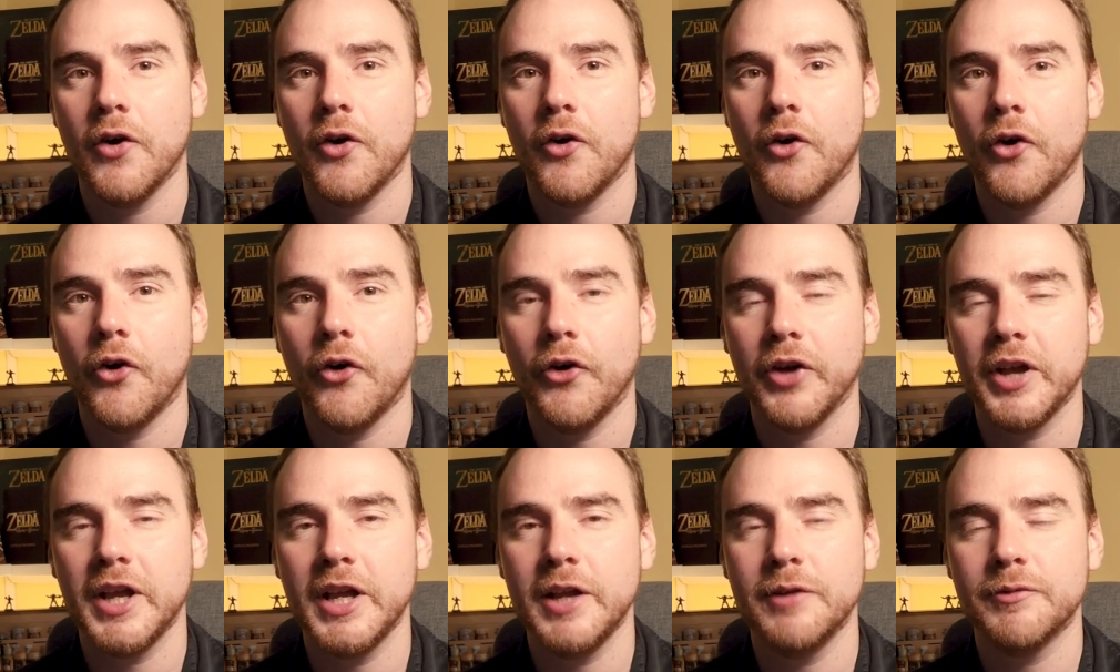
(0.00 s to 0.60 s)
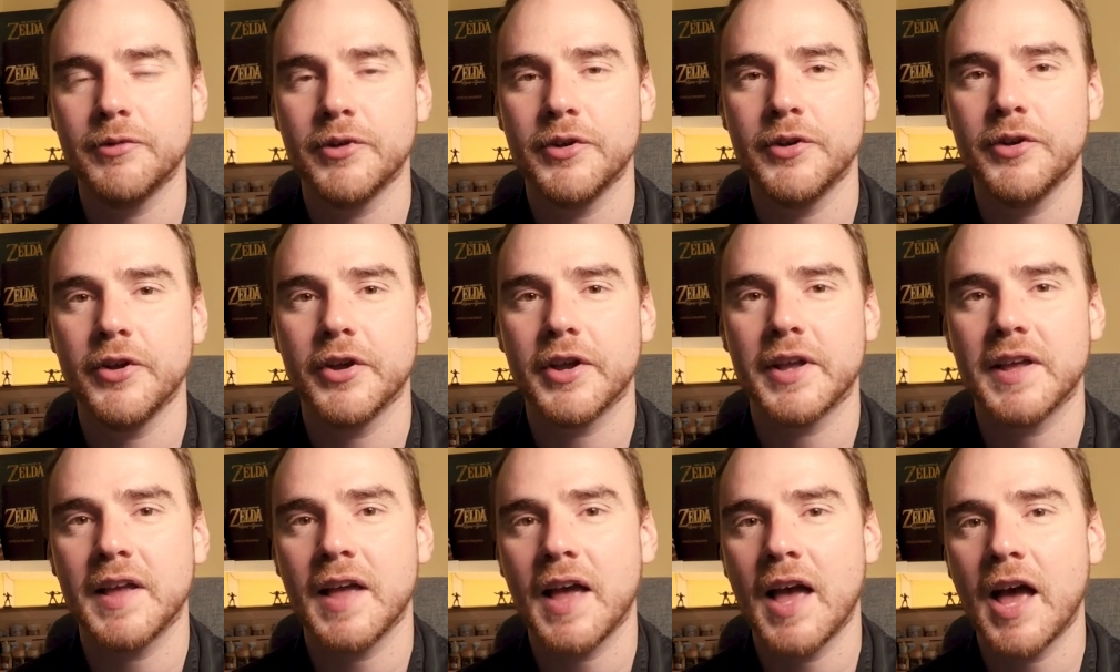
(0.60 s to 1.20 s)
Or
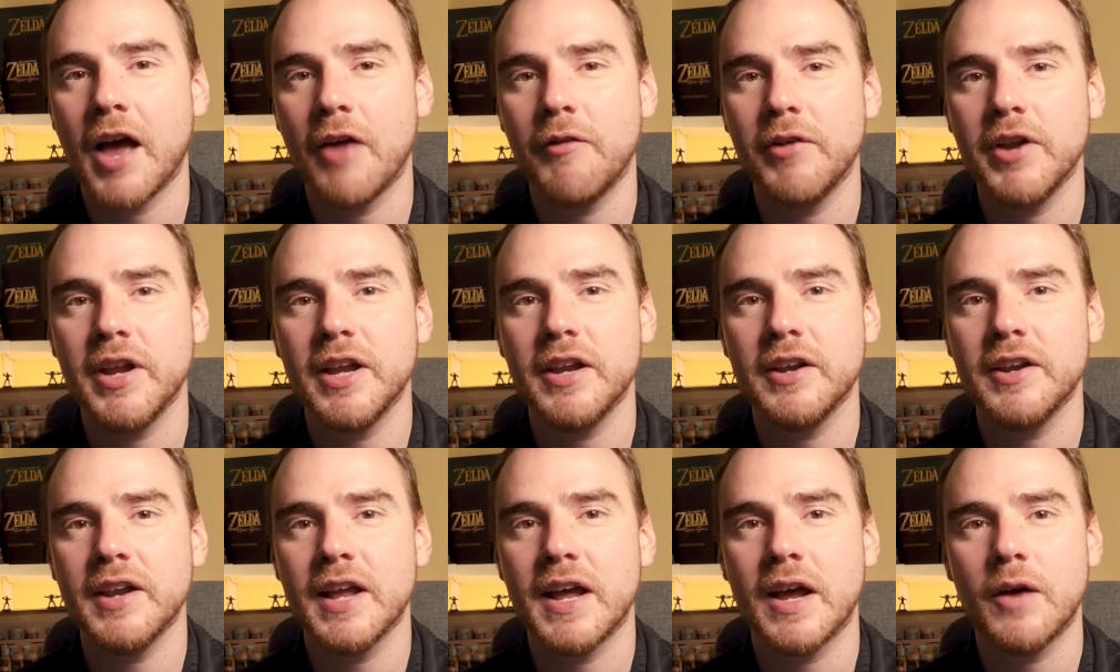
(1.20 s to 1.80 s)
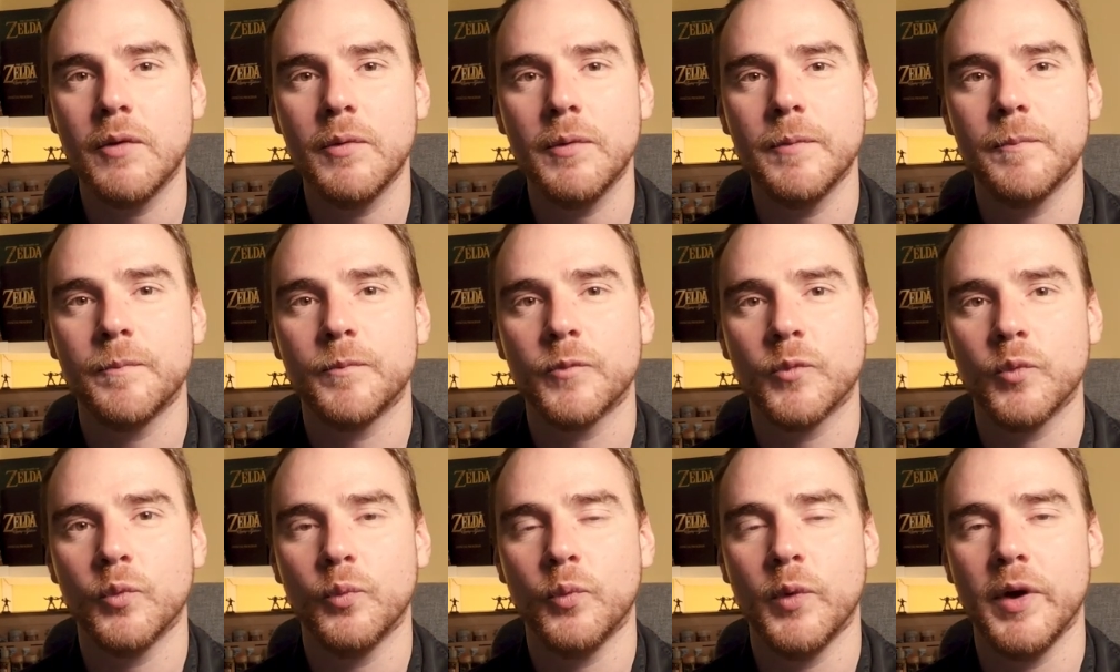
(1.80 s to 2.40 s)
even carrying now
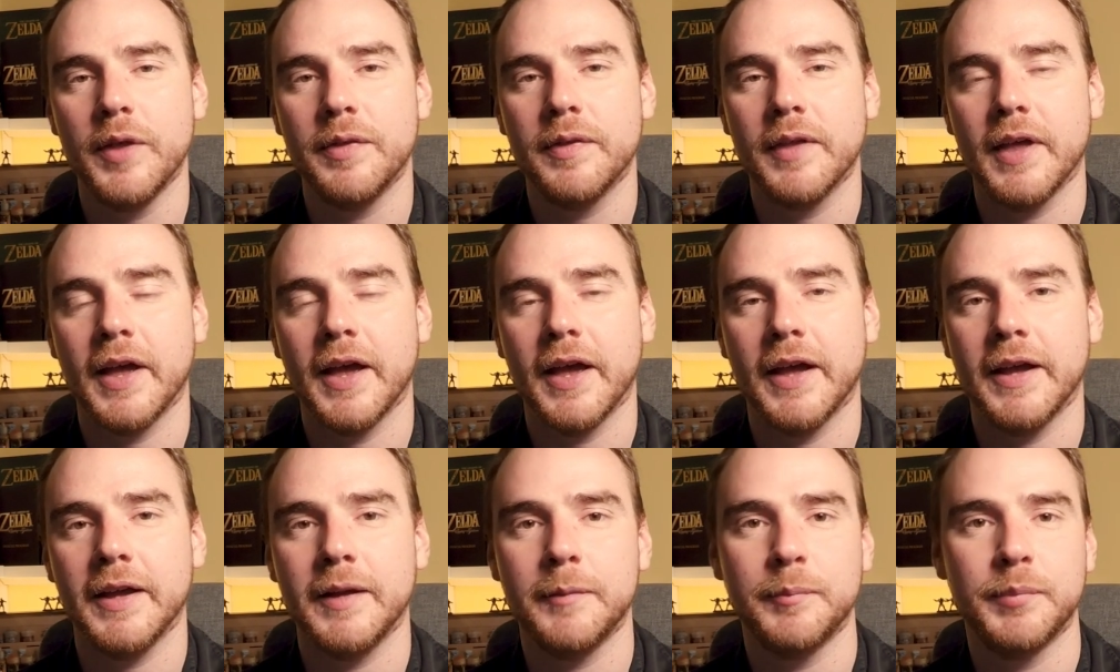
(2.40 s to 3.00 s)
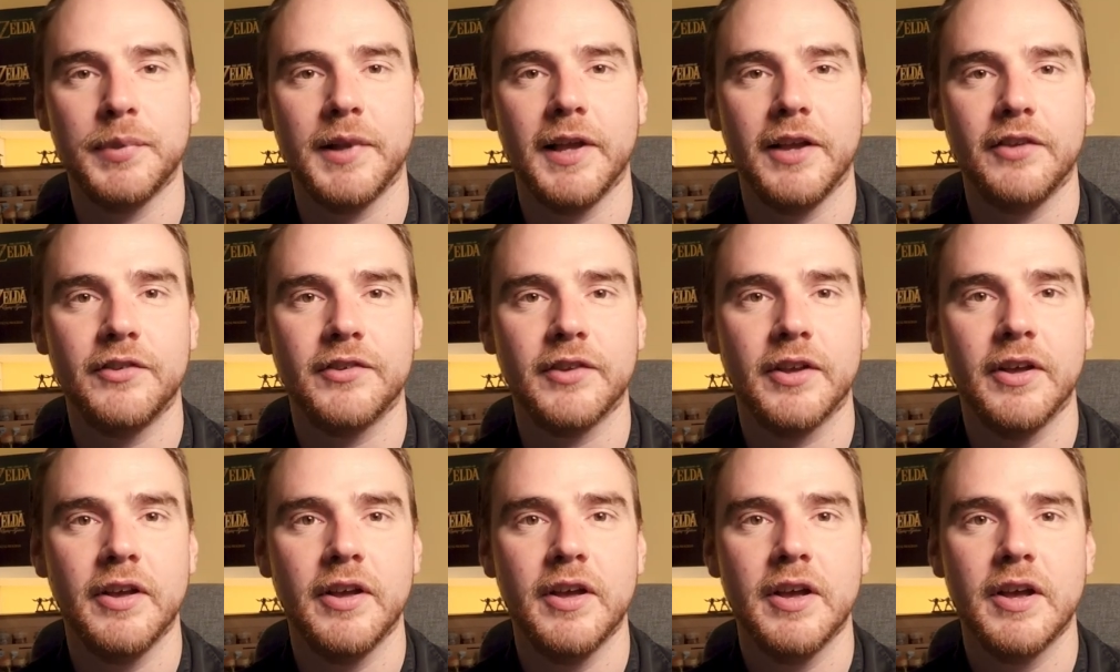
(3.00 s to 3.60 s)
with a
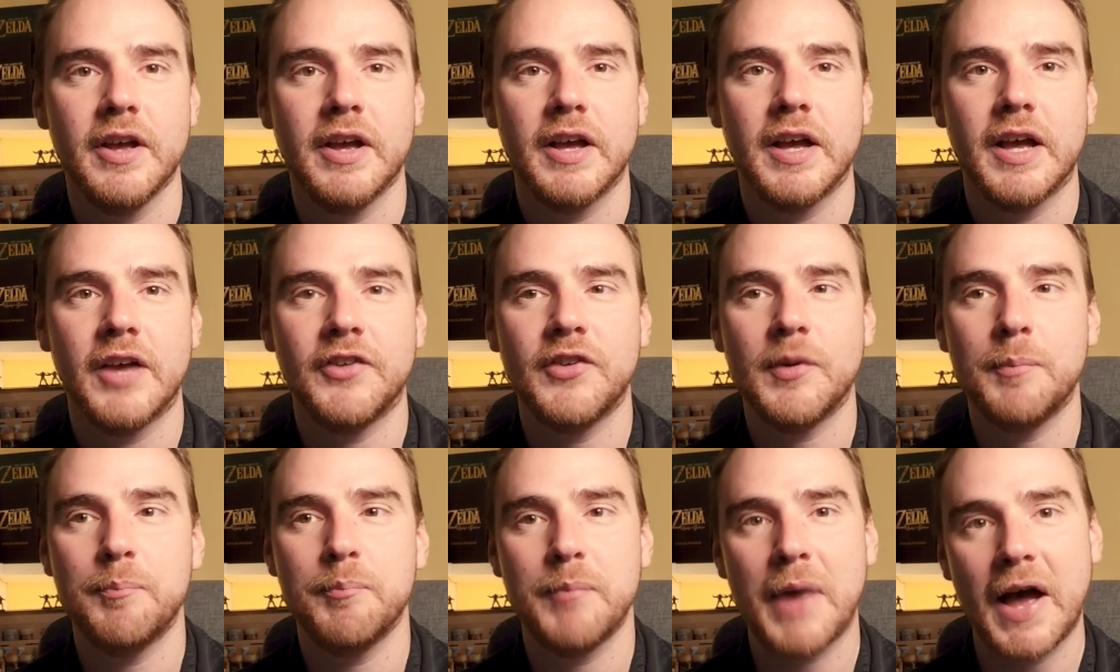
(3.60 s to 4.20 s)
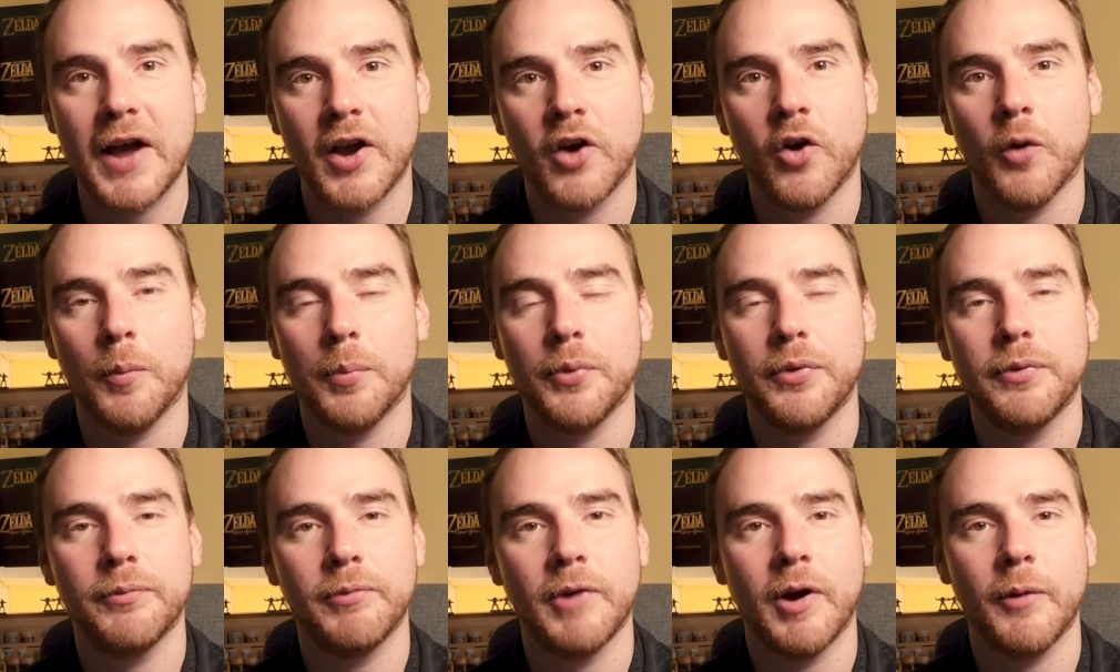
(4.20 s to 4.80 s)
blitzer as a backup
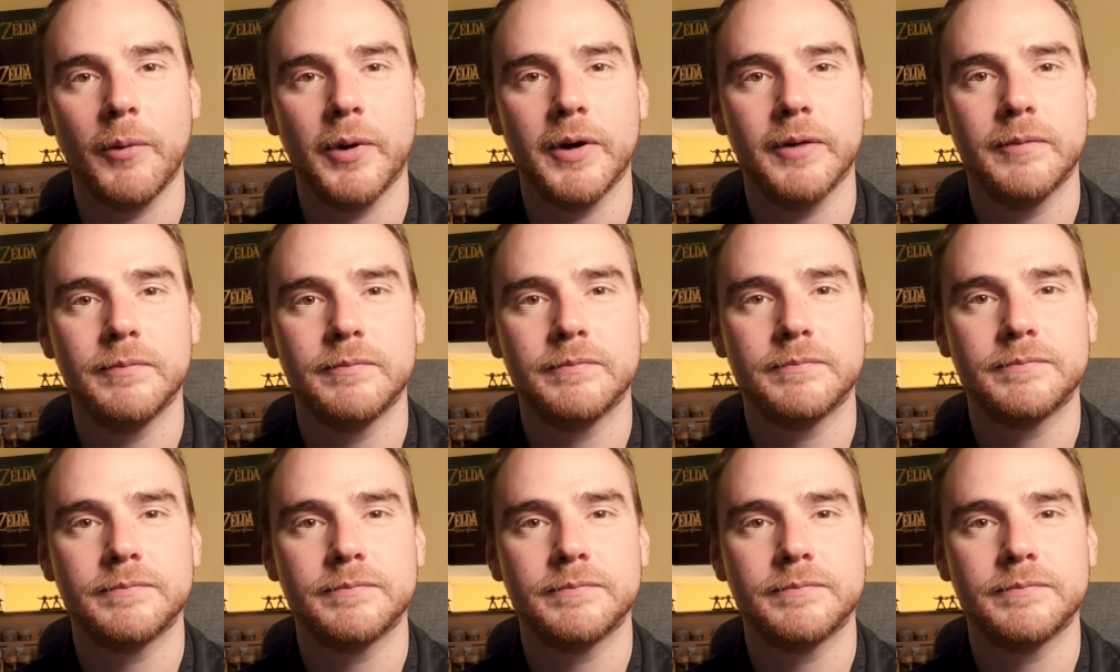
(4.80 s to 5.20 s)
thrower.